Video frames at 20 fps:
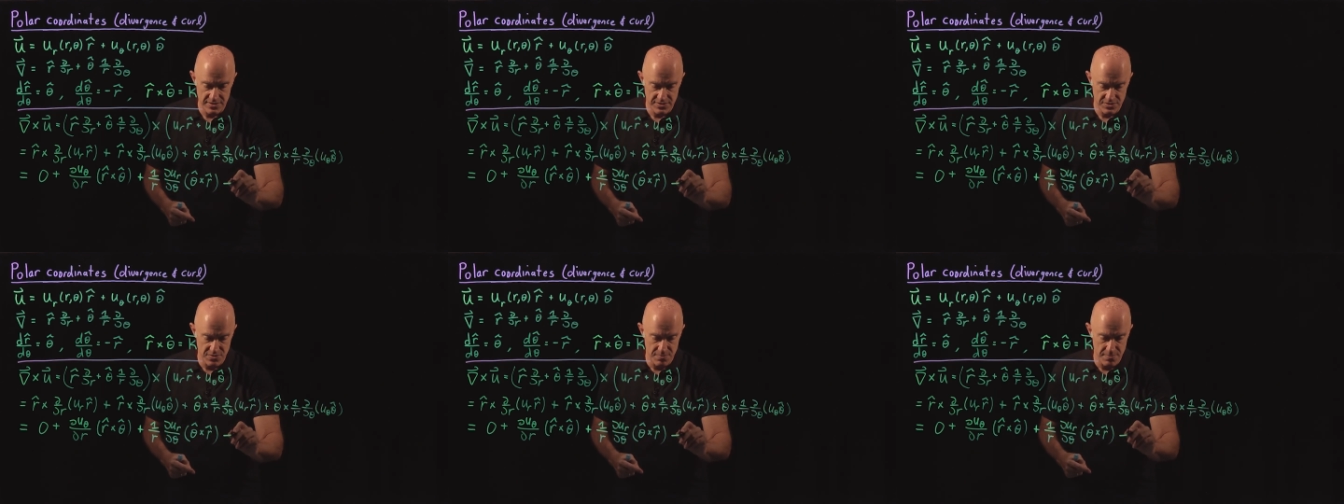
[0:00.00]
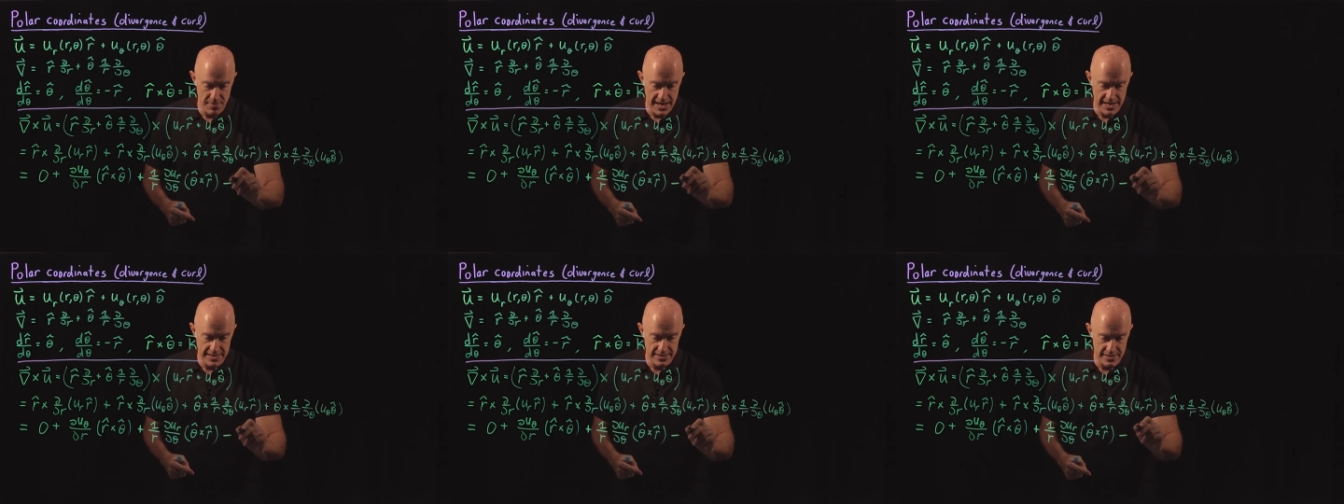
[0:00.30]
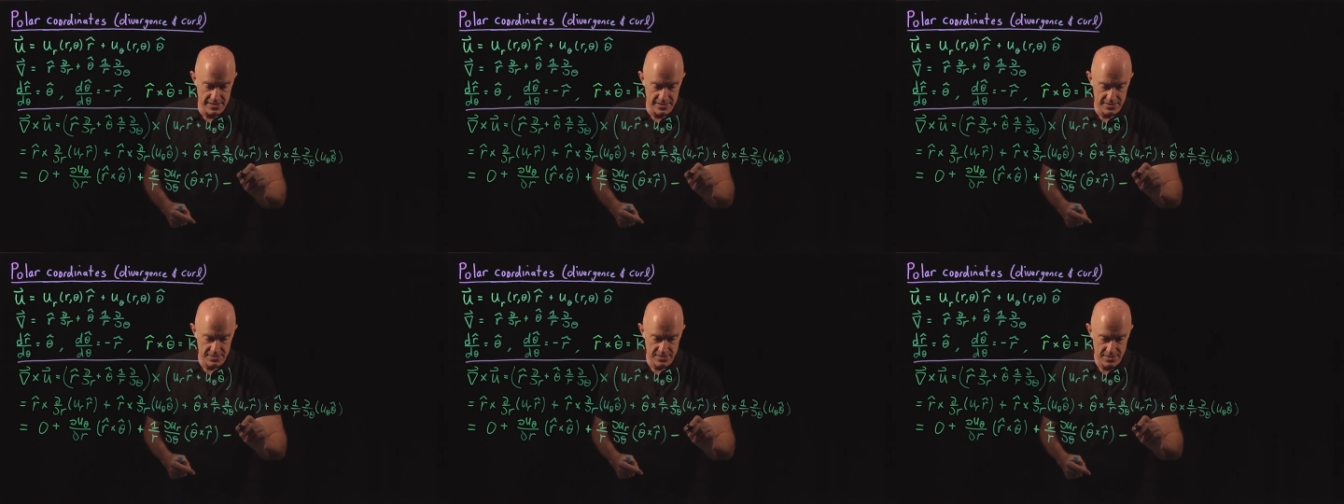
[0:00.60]
So
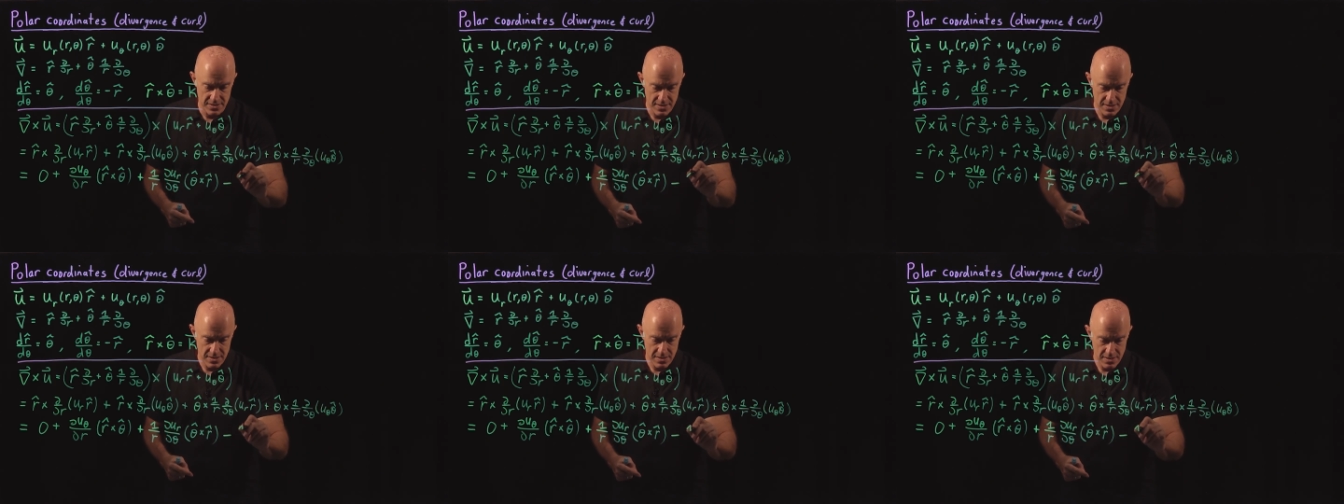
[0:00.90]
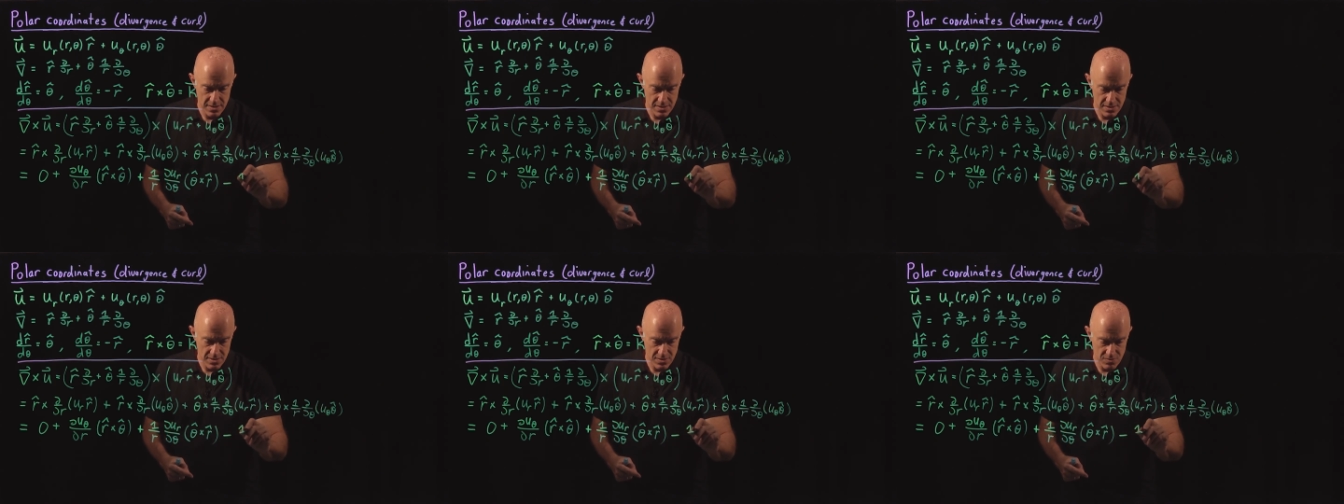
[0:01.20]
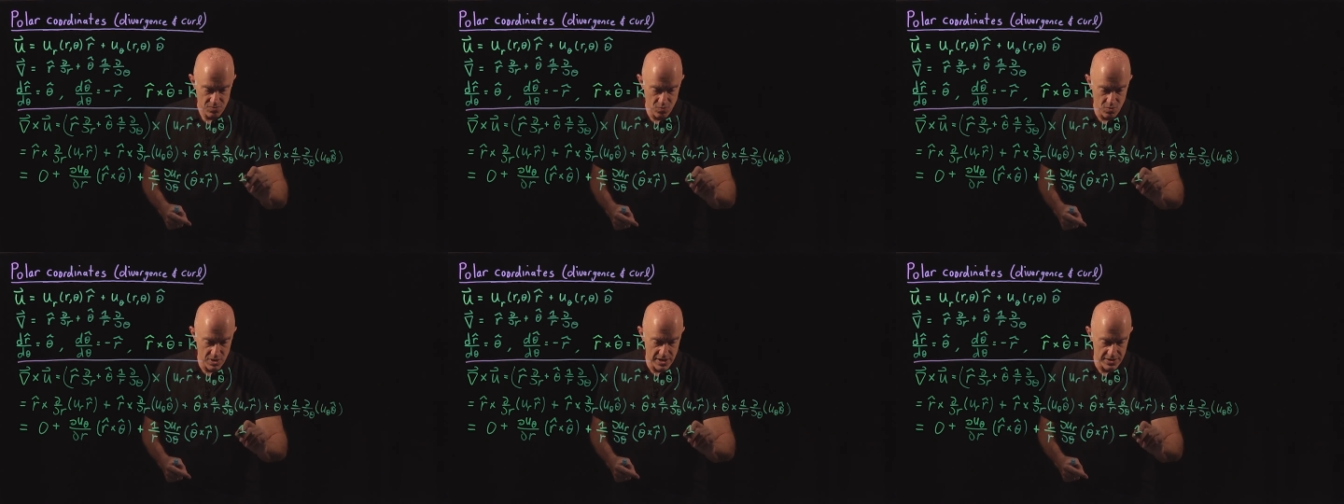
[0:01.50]
minus
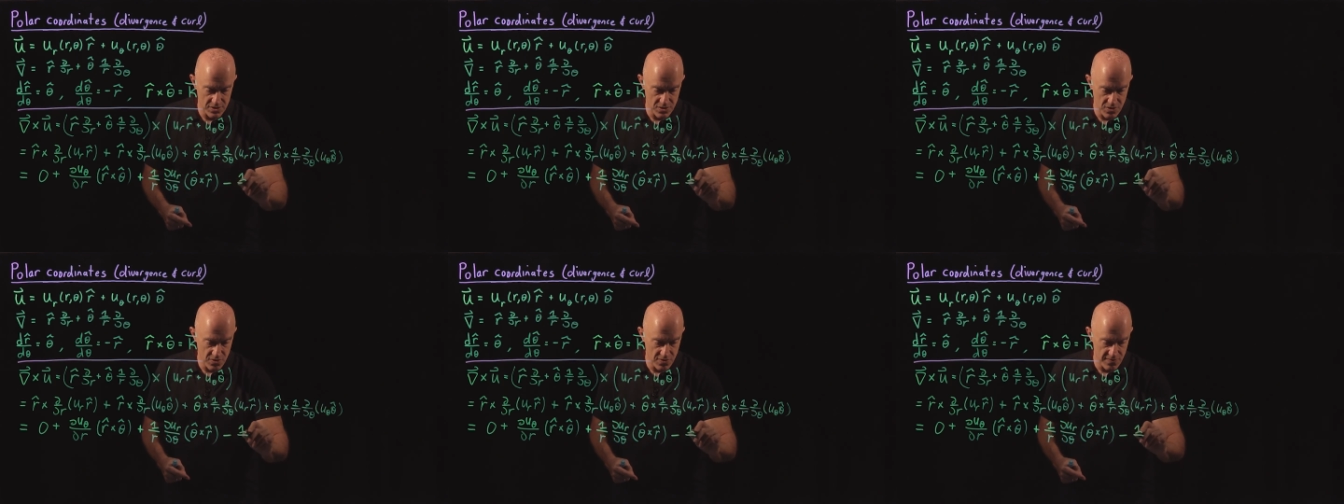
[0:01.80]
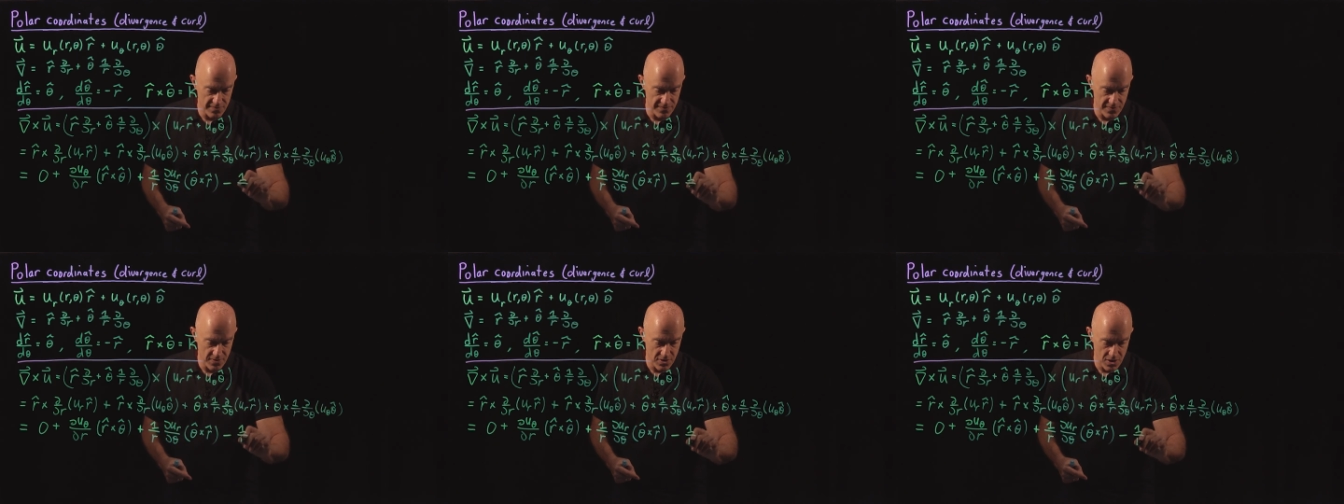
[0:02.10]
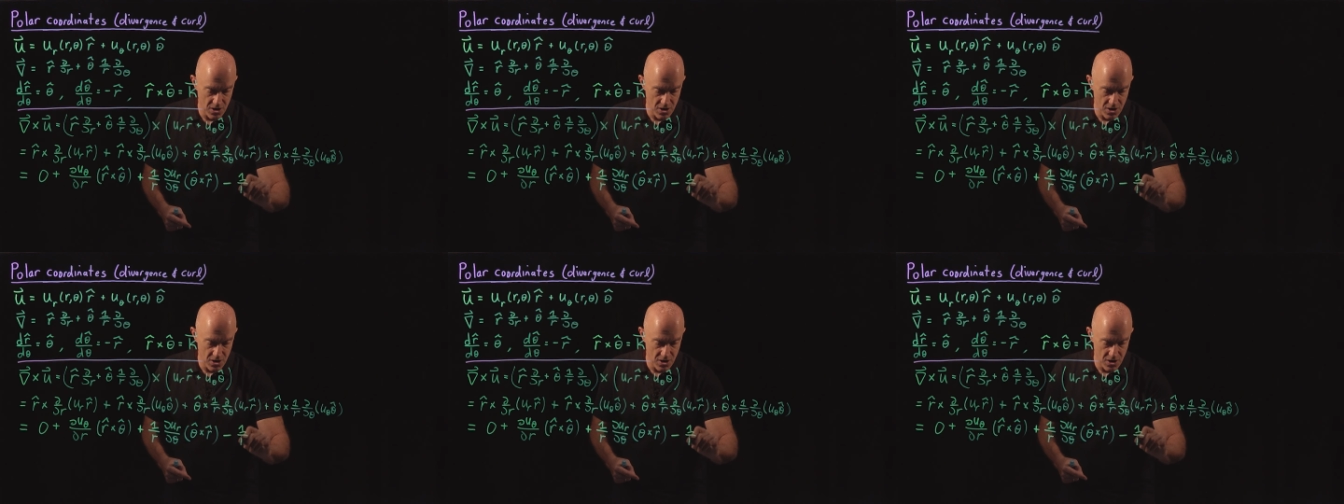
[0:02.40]
1 over